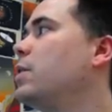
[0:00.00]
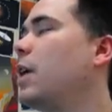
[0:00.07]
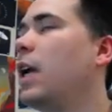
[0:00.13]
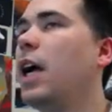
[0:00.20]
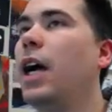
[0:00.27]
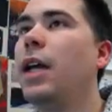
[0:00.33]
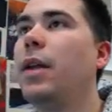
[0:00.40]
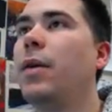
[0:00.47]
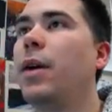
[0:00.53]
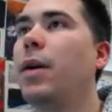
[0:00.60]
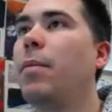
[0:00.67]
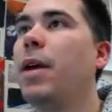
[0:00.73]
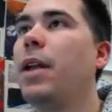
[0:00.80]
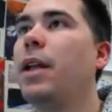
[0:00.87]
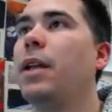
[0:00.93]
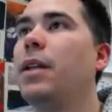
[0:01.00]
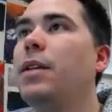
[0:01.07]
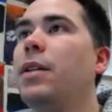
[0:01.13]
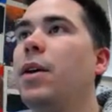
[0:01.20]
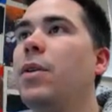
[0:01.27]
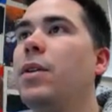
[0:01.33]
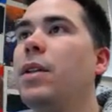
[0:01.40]
and I highly recommend it.
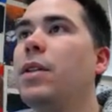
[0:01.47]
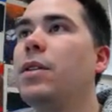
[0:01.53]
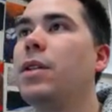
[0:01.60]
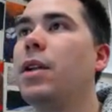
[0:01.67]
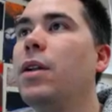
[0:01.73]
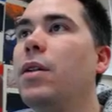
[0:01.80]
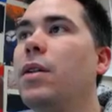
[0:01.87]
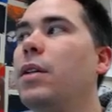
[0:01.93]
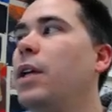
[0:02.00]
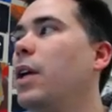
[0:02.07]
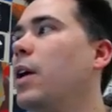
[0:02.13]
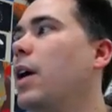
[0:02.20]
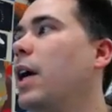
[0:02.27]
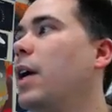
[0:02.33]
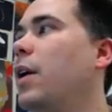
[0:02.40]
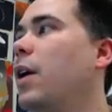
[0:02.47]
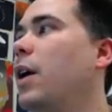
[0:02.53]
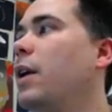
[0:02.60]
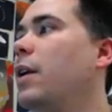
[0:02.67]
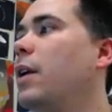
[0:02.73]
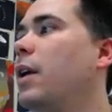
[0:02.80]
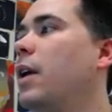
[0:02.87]
Go to this little gear
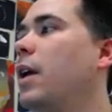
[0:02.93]
icon.